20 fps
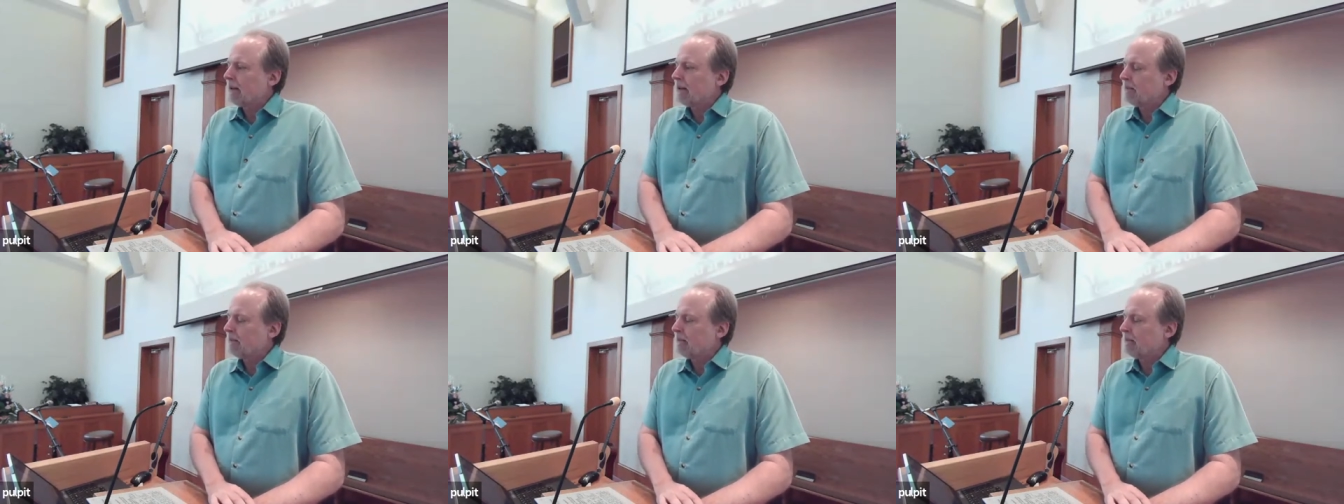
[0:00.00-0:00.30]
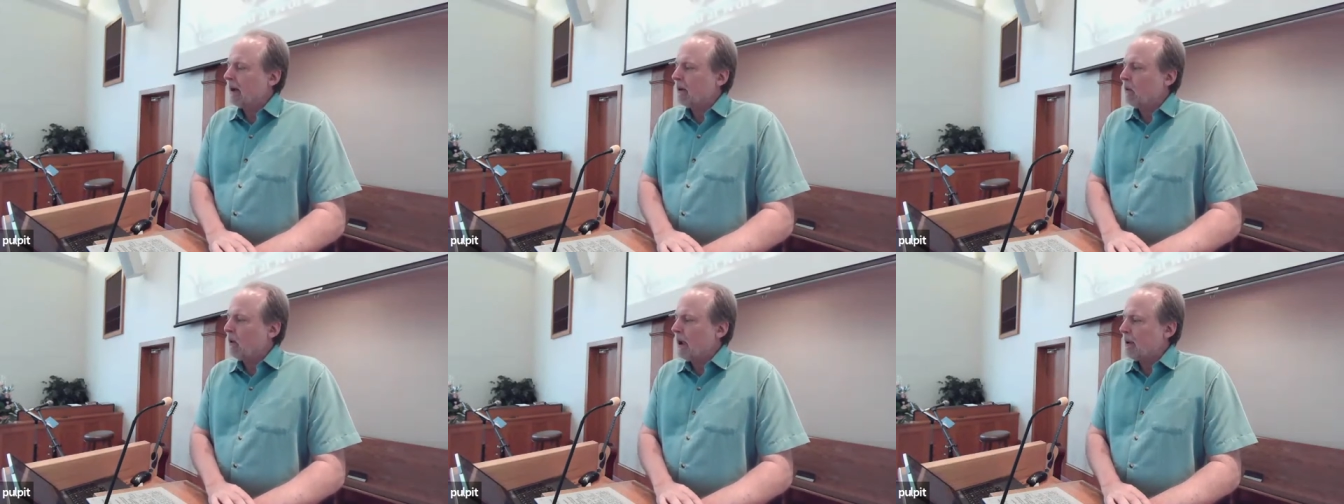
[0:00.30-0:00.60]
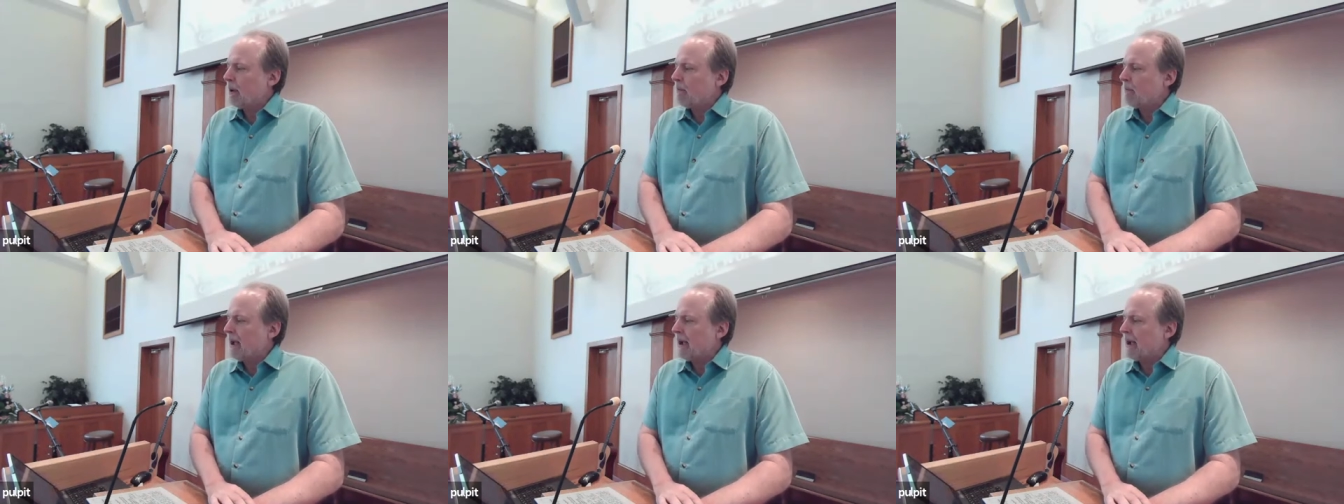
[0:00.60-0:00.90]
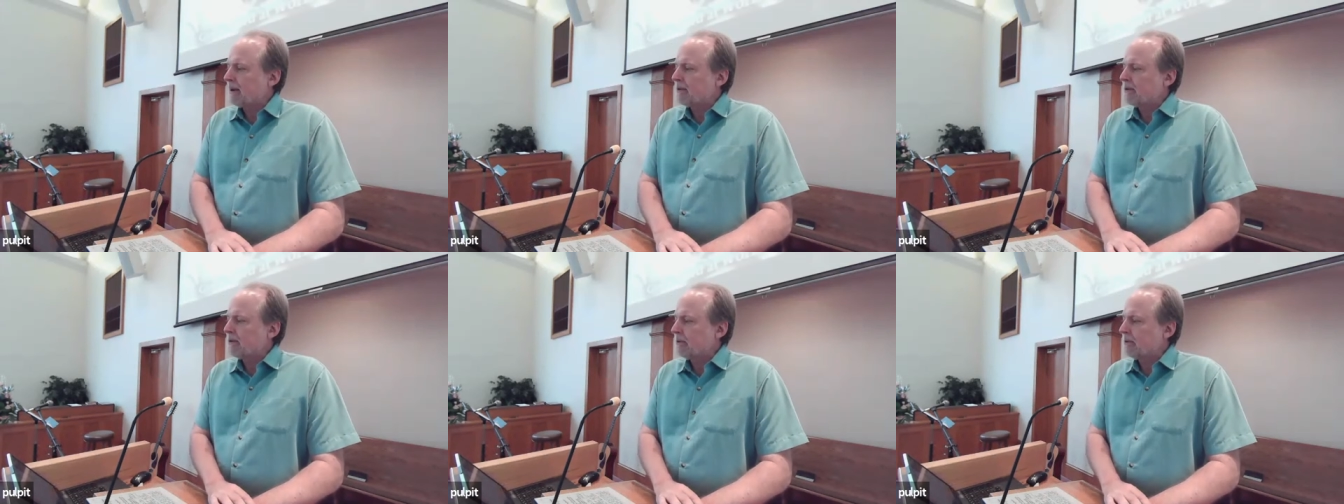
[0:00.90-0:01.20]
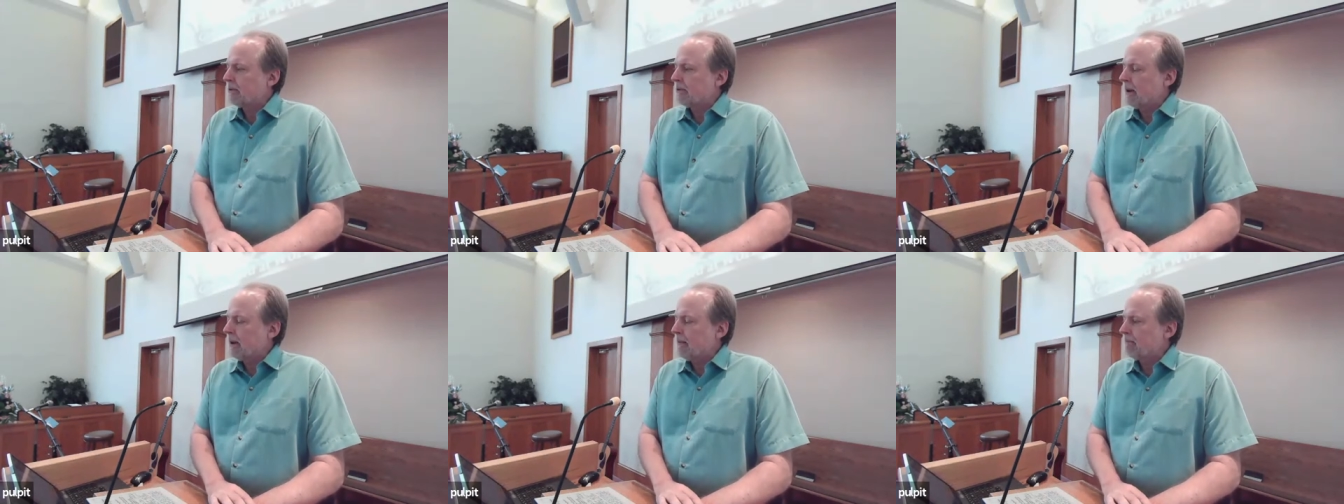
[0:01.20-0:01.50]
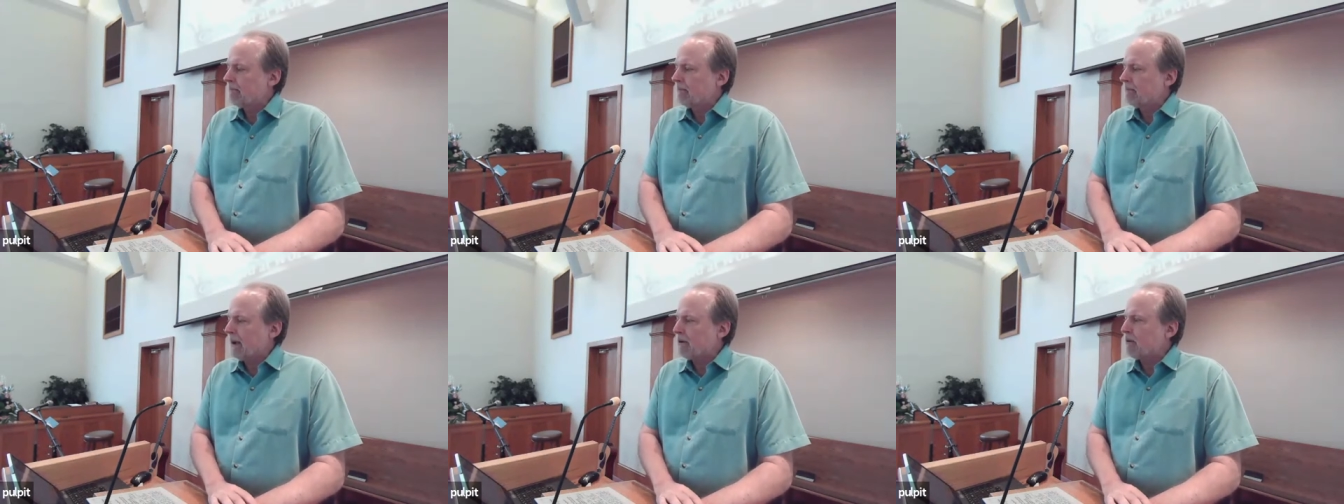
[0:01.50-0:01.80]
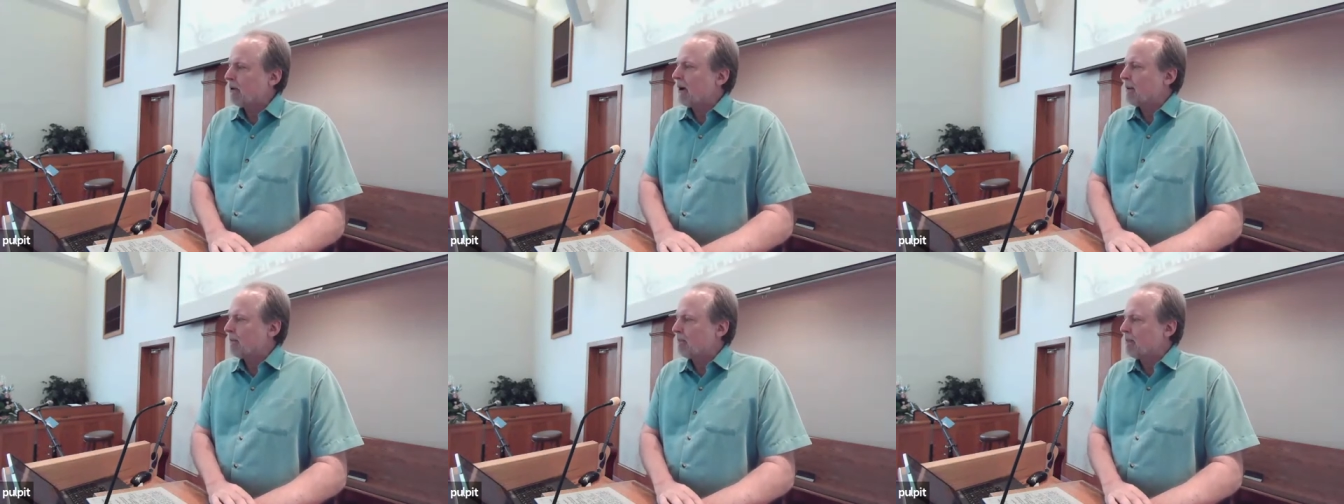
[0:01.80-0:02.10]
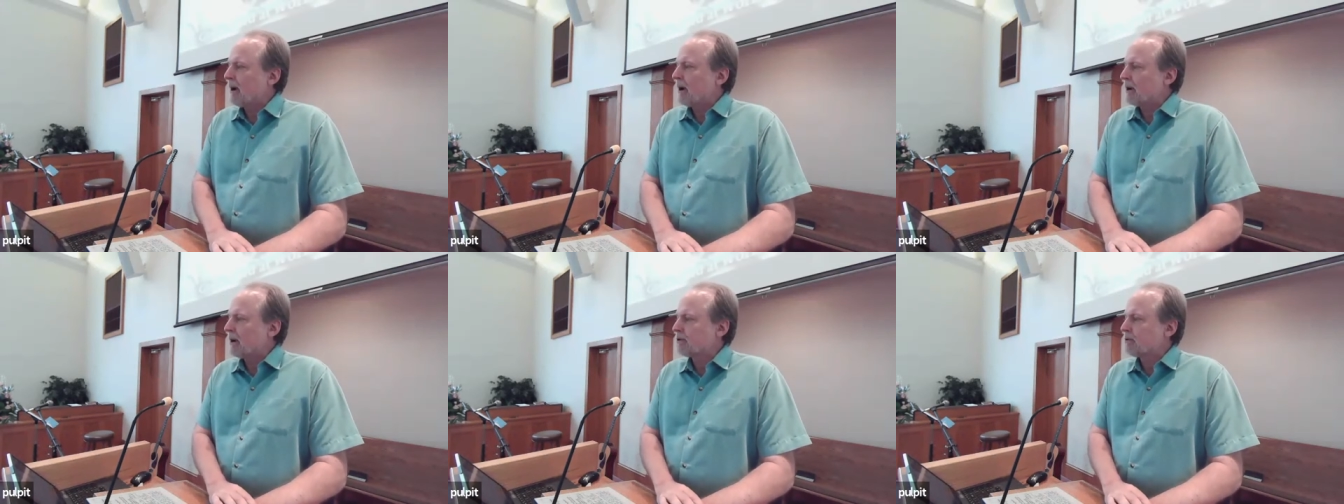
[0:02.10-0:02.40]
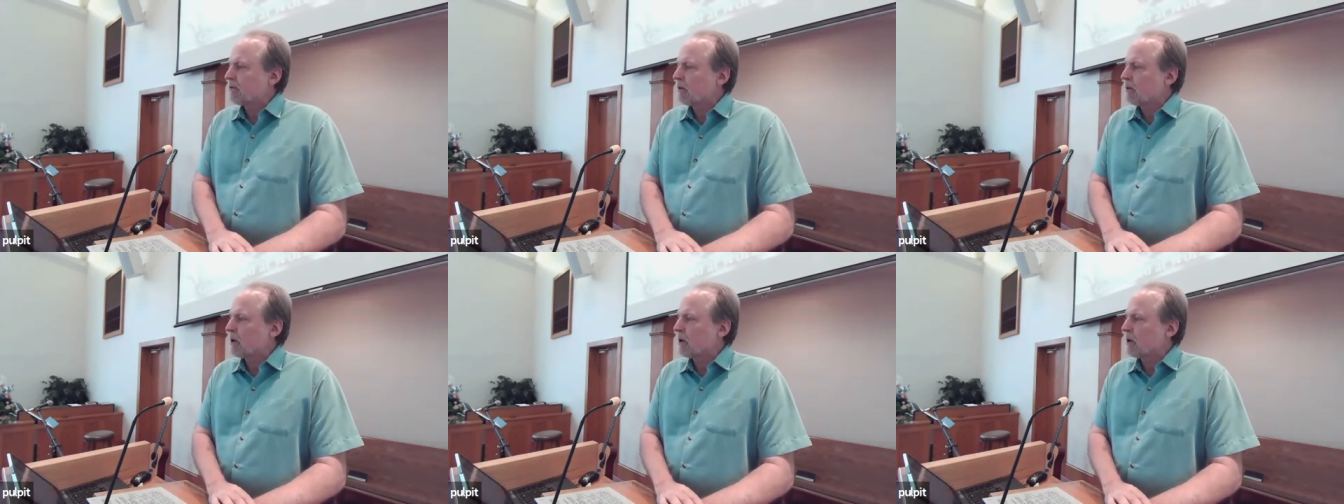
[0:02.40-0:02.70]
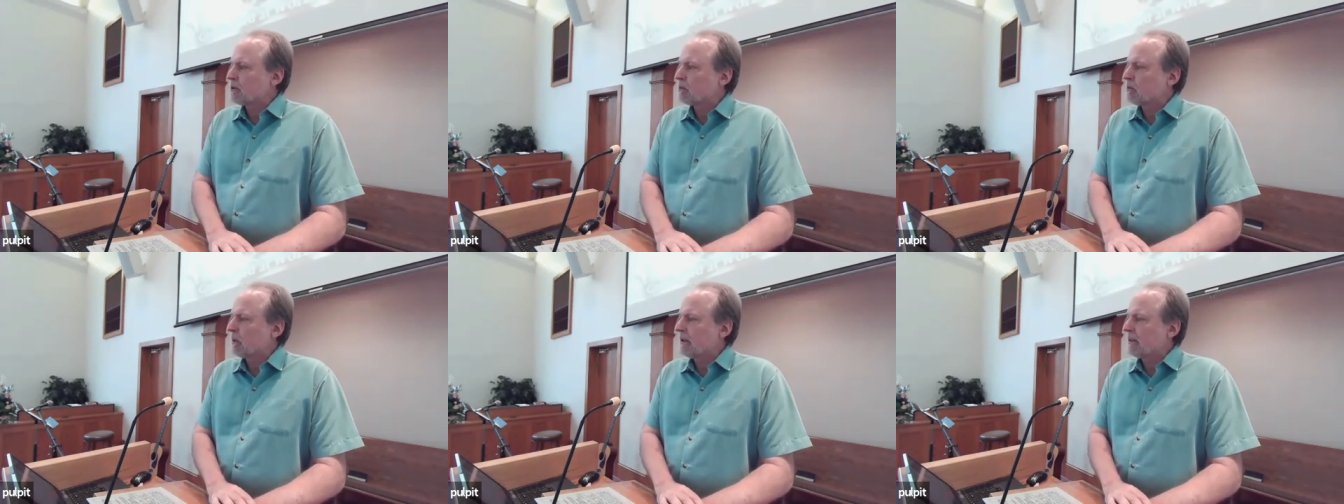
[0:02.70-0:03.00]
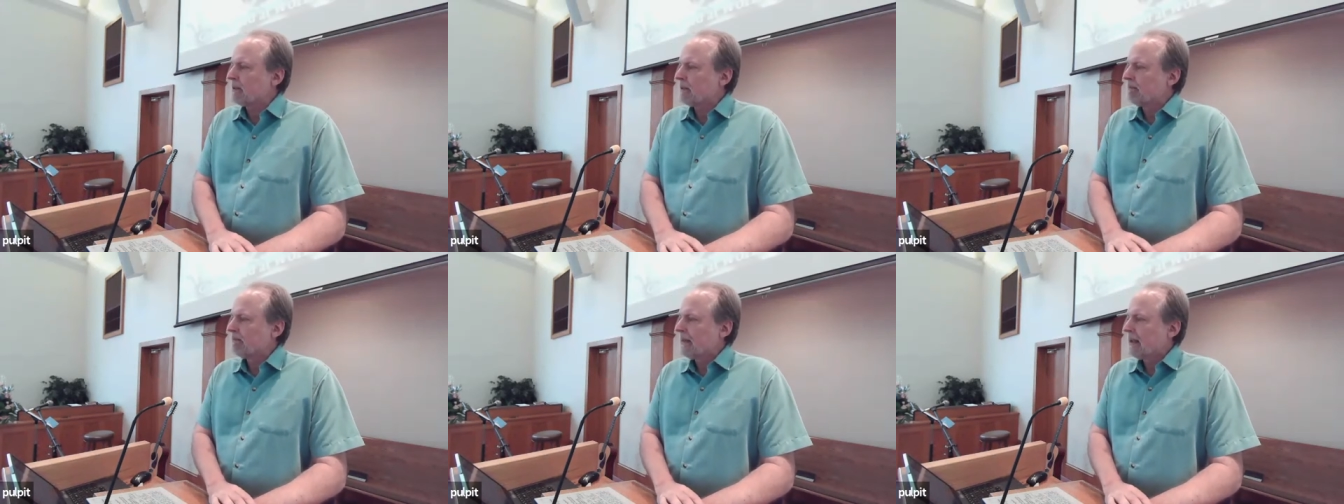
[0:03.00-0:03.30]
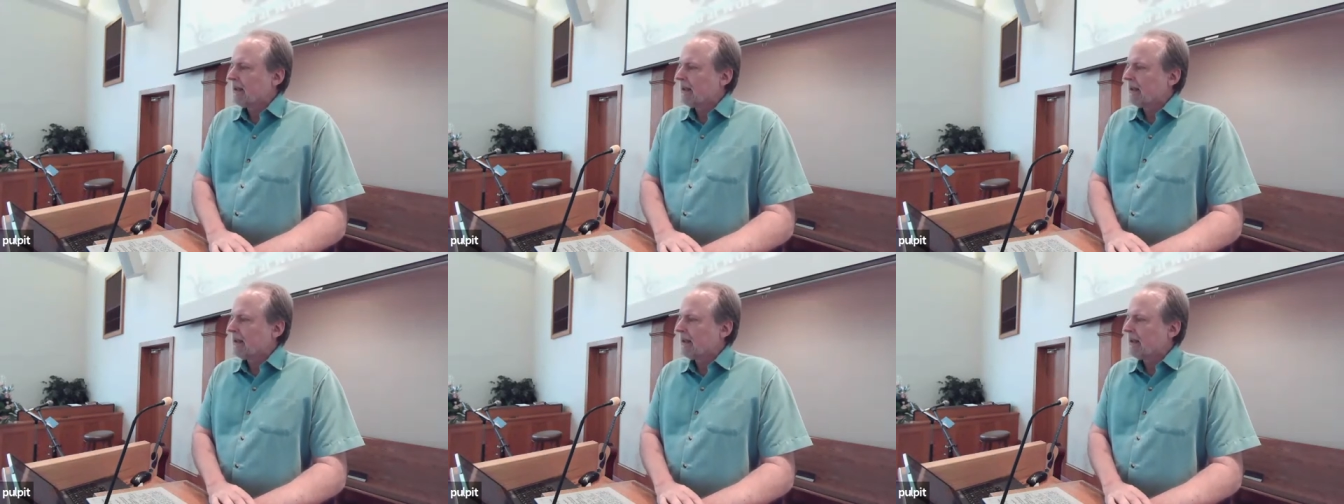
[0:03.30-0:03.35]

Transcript: my way back to um, my grandparents' roots with